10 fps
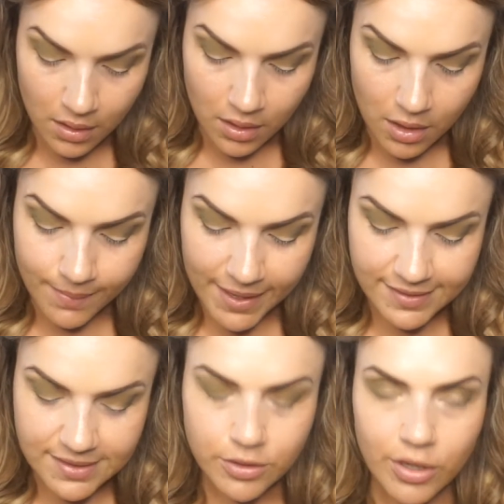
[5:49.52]

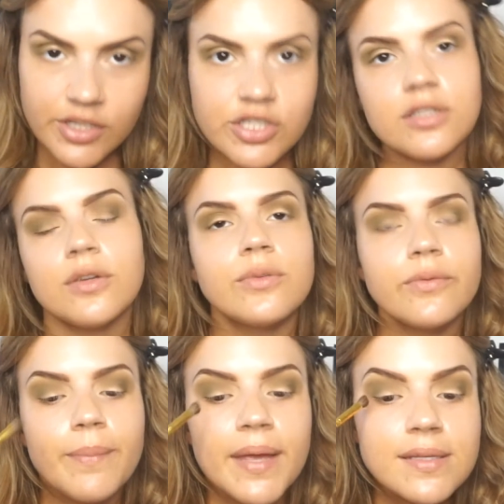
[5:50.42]
amazing eyeshadows with
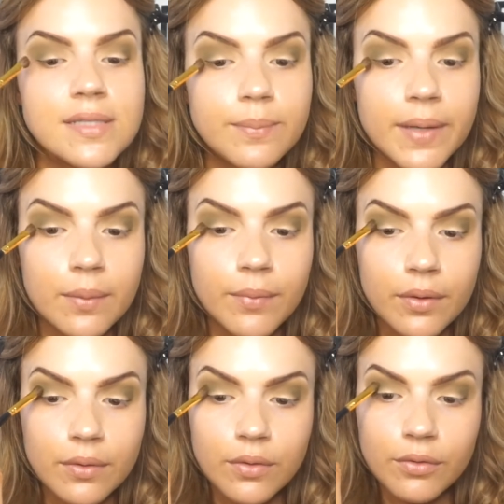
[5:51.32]
amazing
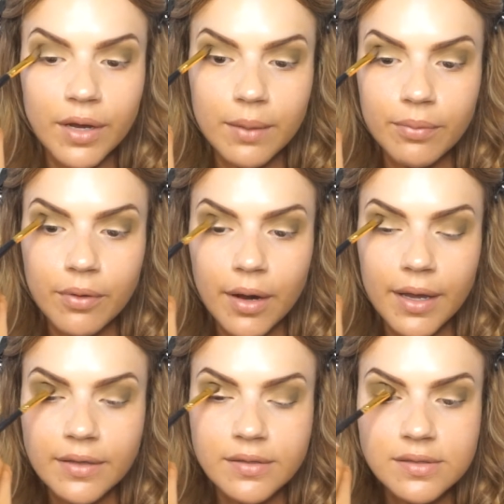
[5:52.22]
pigment, great
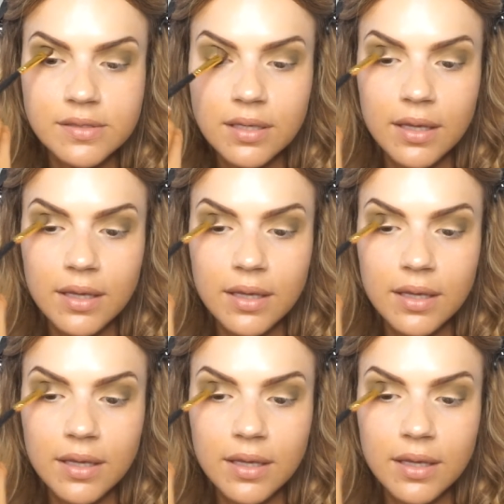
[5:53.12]
price,